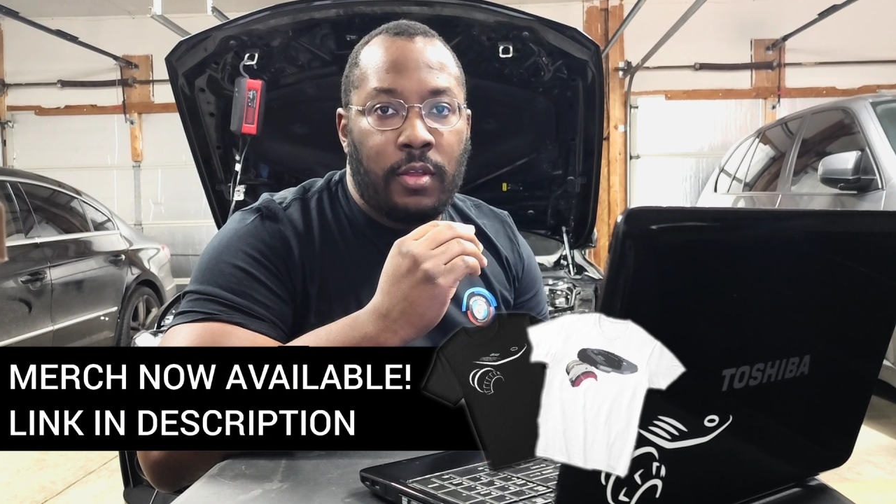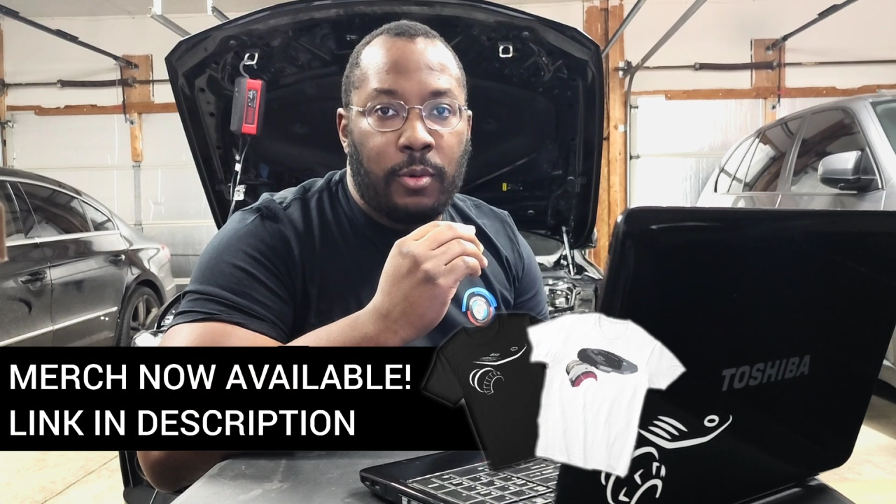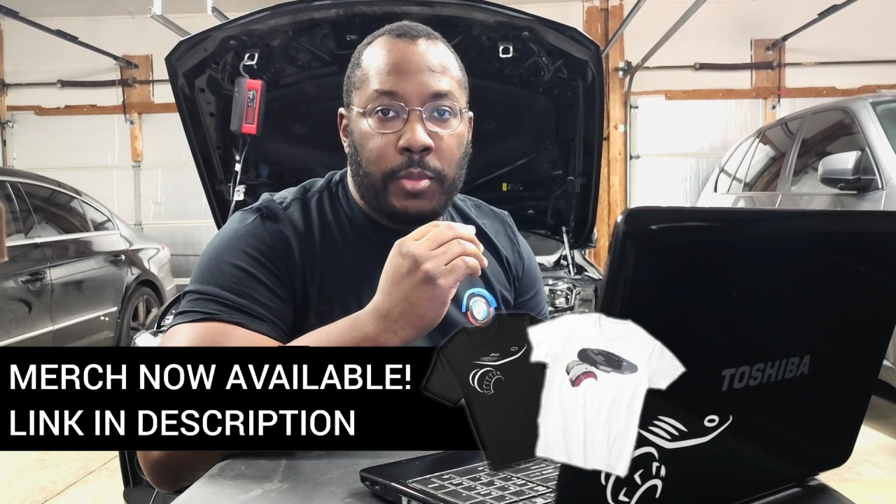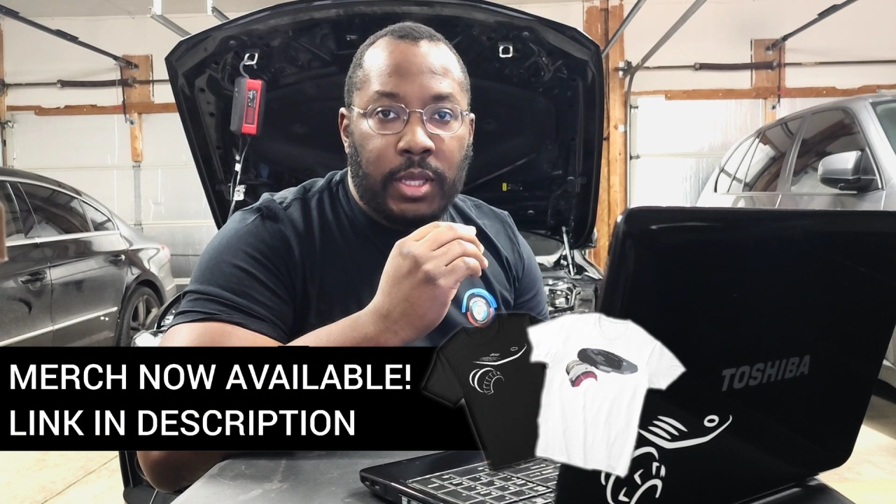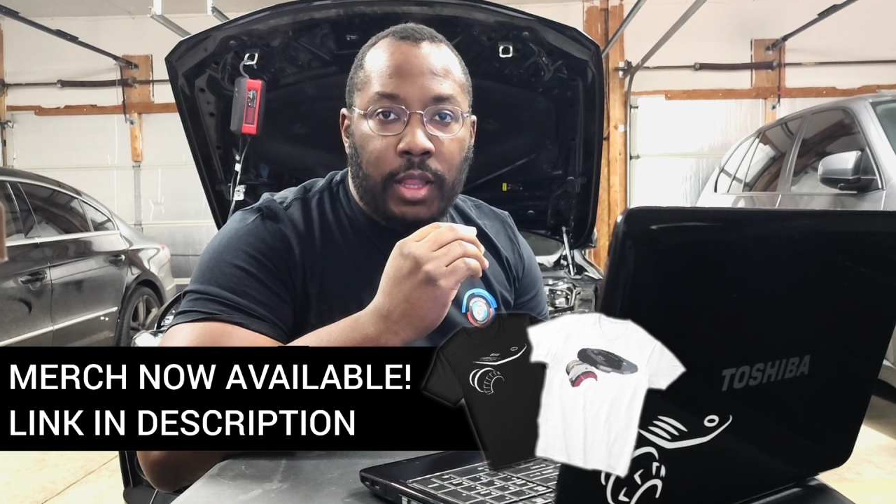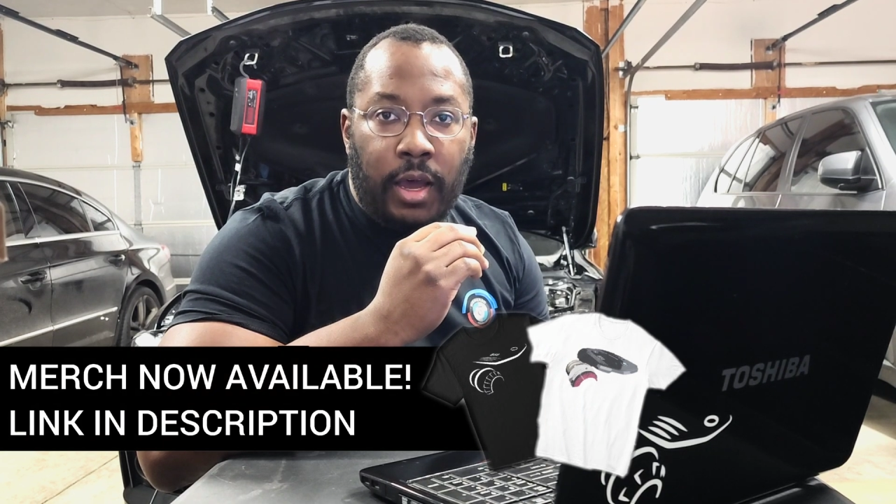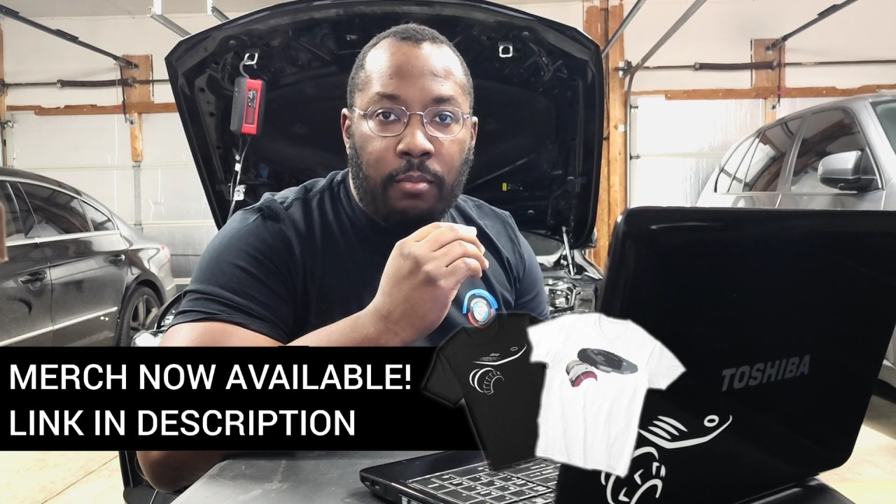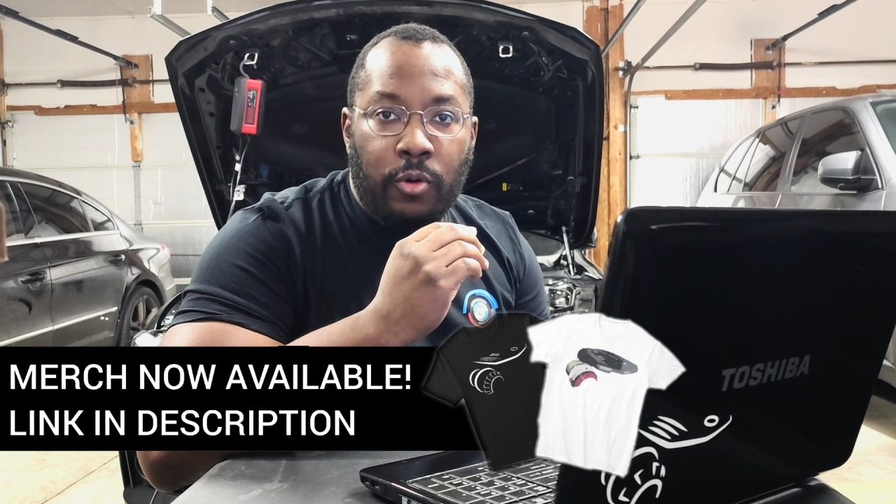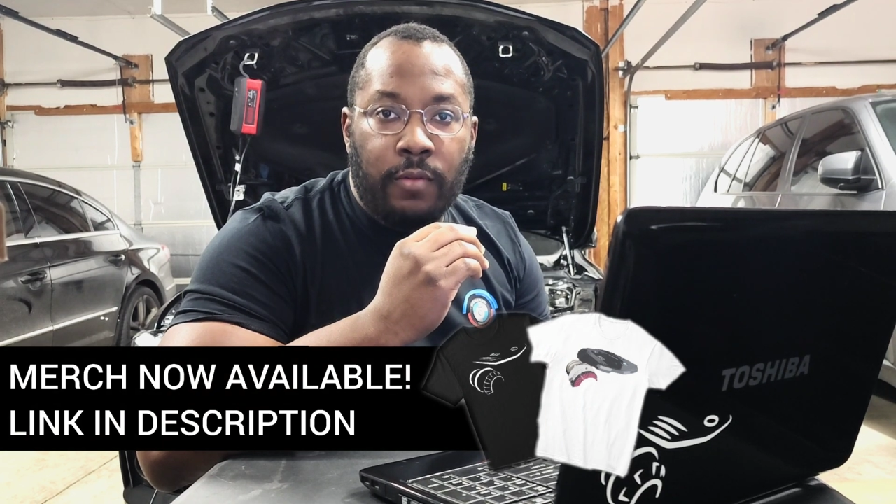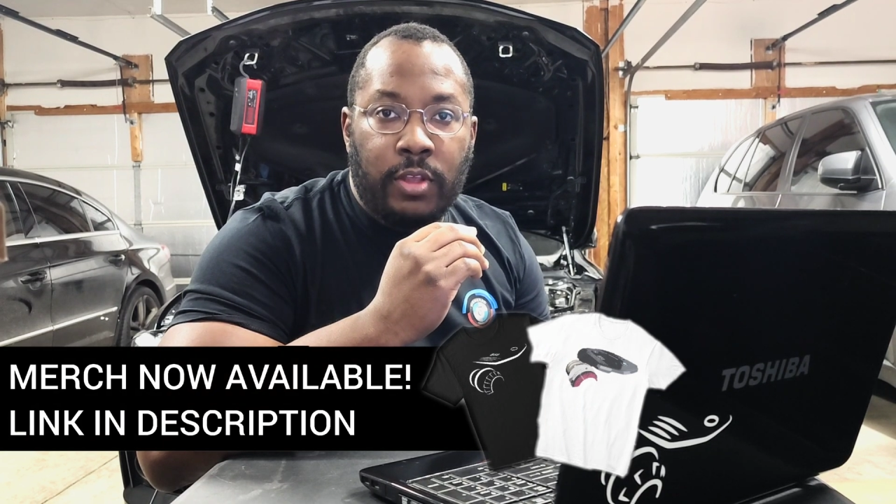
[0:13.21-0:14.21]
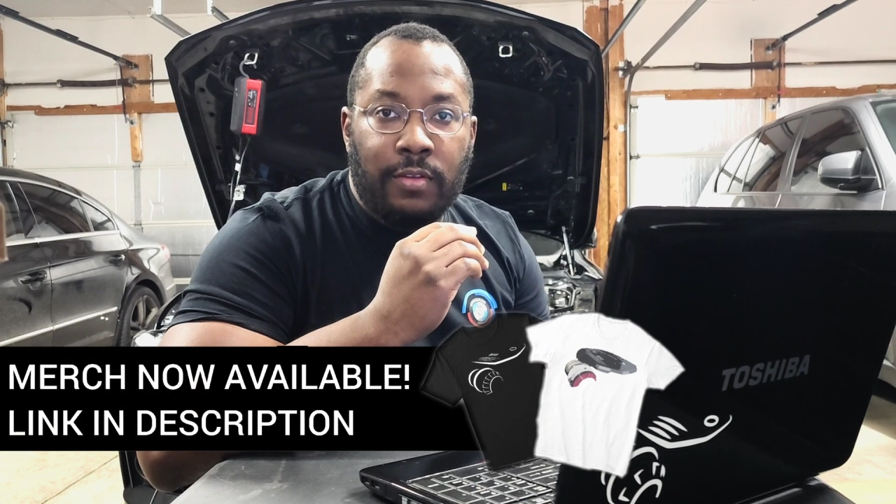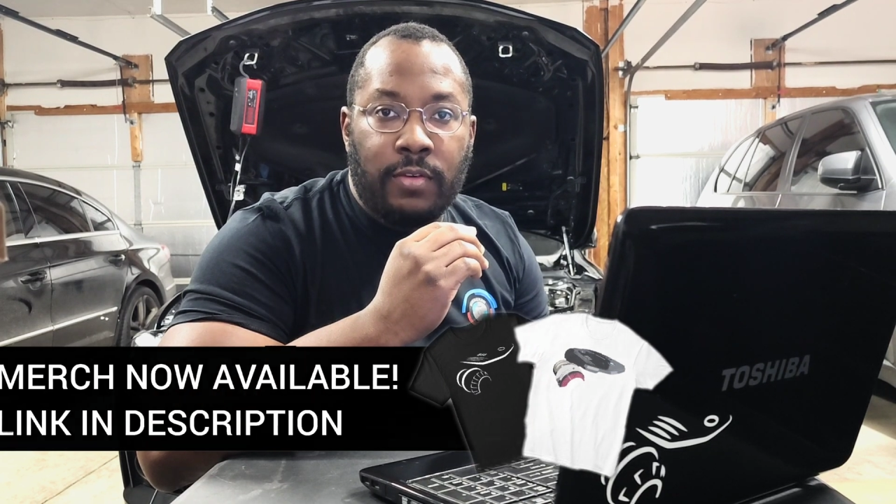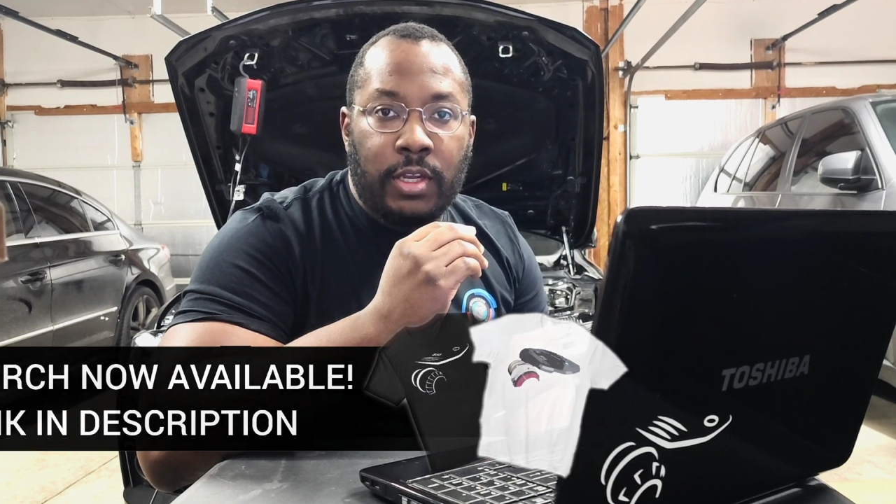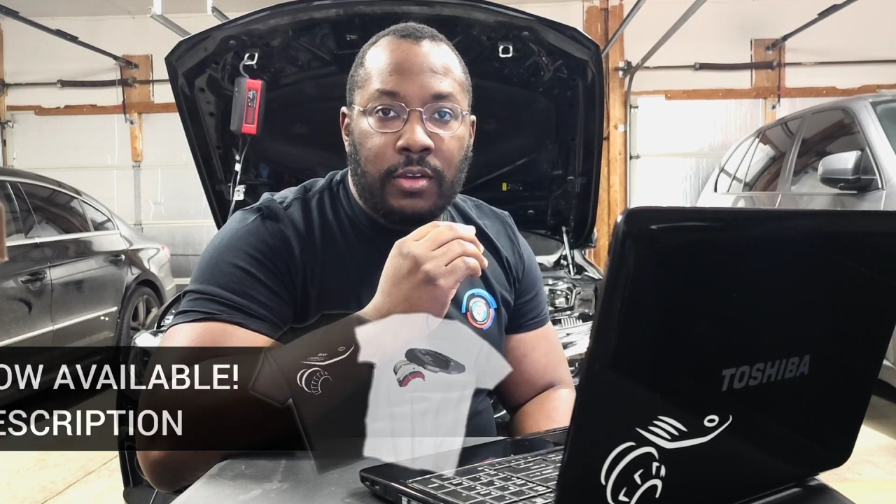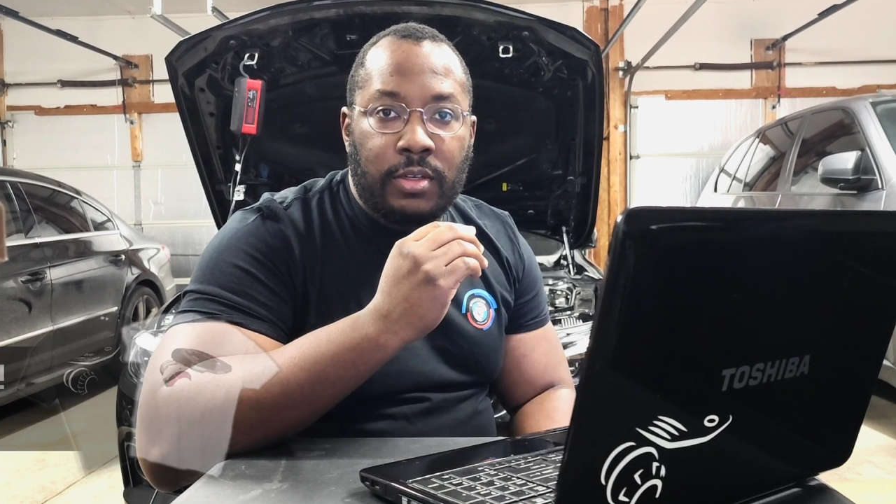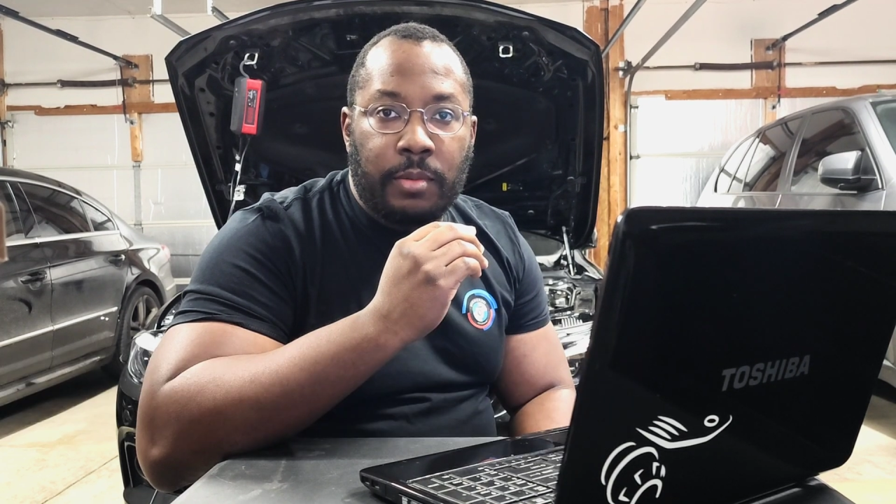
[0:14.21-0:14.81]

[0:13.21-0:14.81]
There will be a lot more of these videos